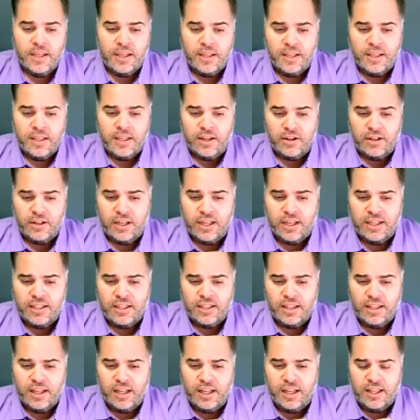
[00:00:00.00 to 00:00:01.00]
Now,
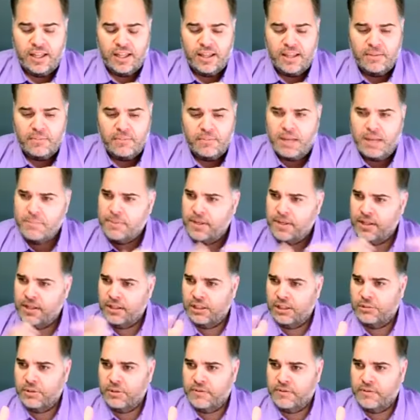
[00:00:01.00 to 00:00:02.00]
it might be a
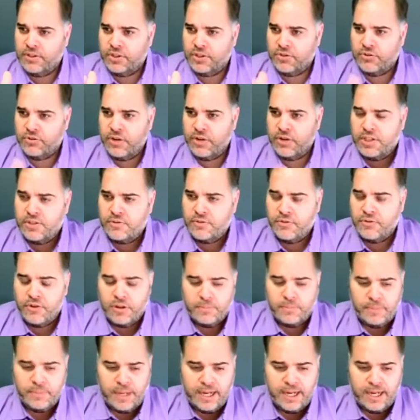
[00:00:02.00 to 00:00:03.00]
little bit of a stretch
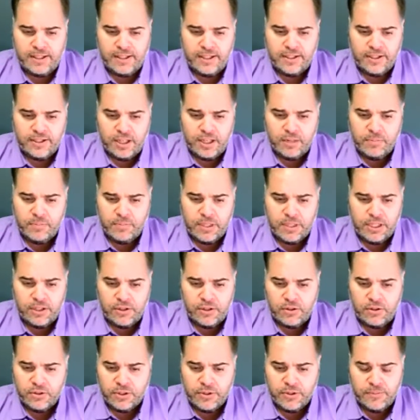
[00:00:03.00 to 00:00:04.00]
for a painting company
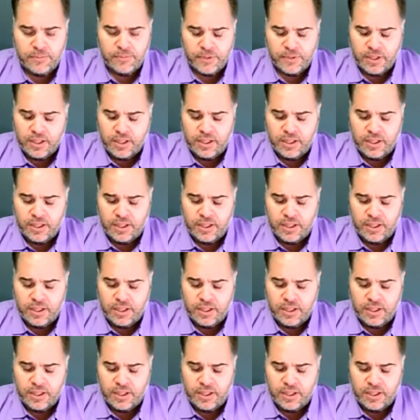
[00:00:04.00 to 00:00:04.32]
owner.